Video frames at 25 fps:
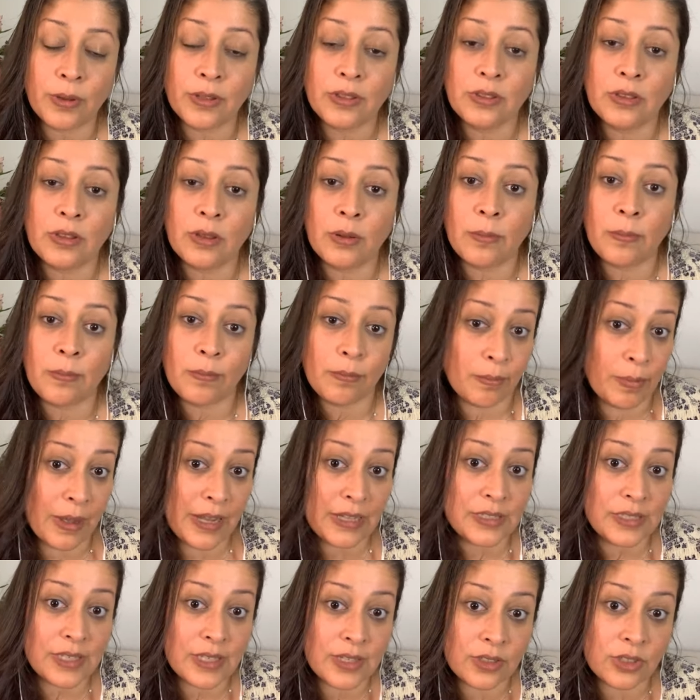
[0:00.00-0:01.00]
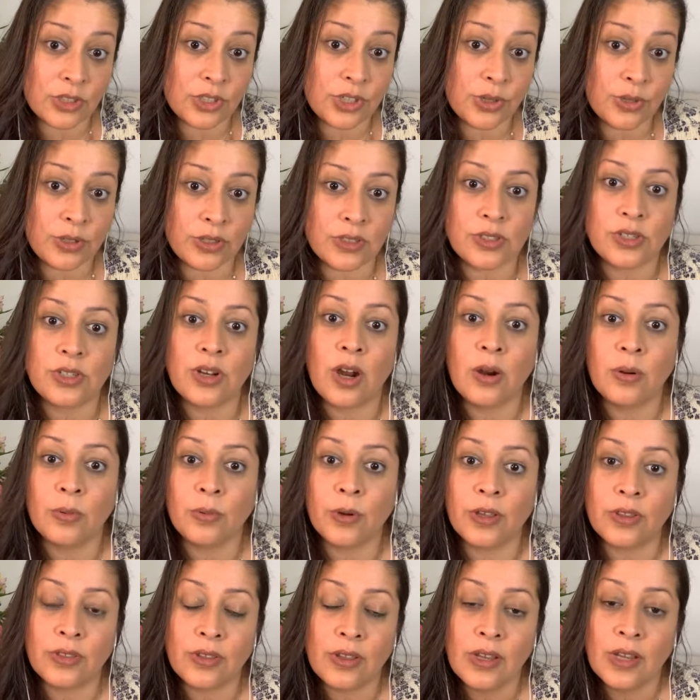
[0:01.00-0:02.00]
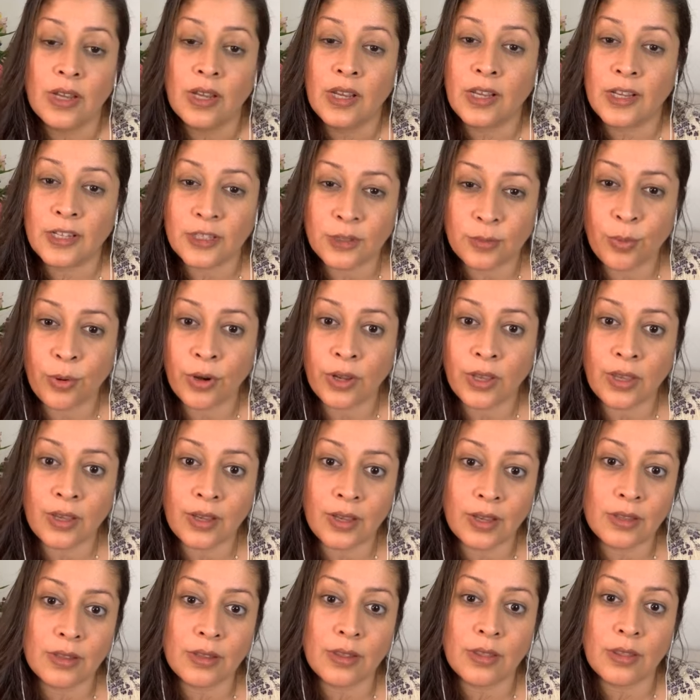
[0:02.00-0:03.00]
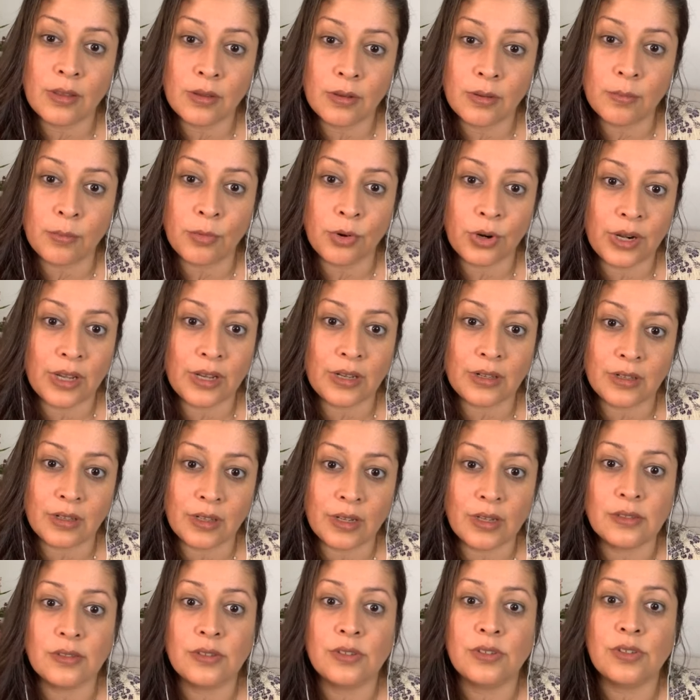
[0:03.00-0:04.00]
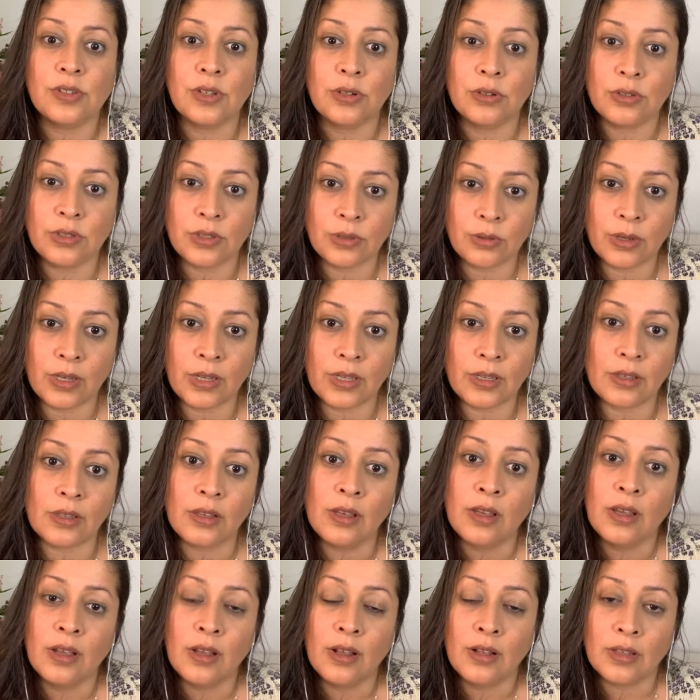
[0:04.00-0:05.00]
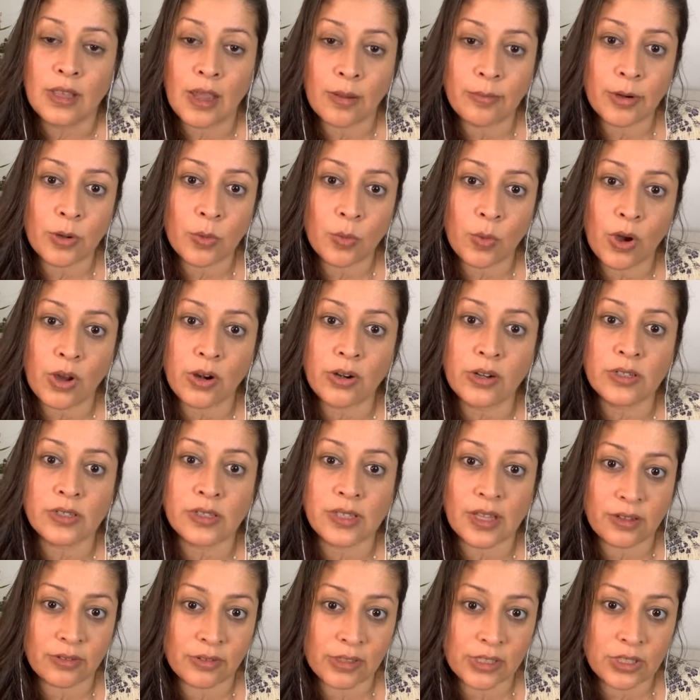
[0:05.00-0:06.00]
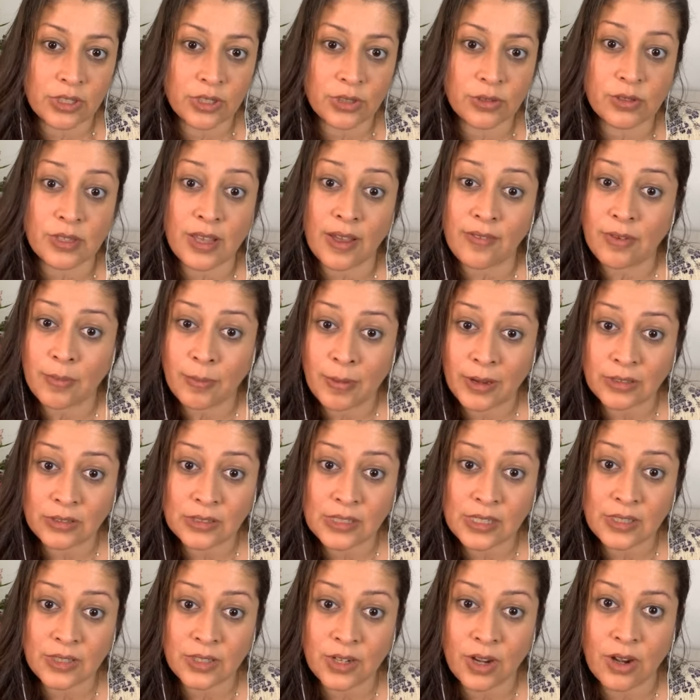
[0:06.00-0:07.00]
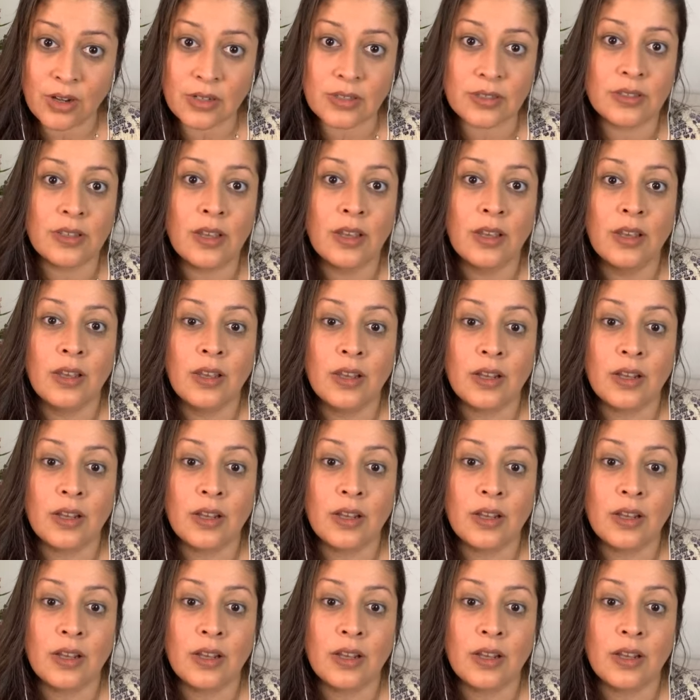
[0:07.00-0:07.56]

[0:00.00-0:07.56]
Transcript: But the best thing that you can start with is bringing in the morning cleanse. So doing lemon water, celery juice, heavy metal detox.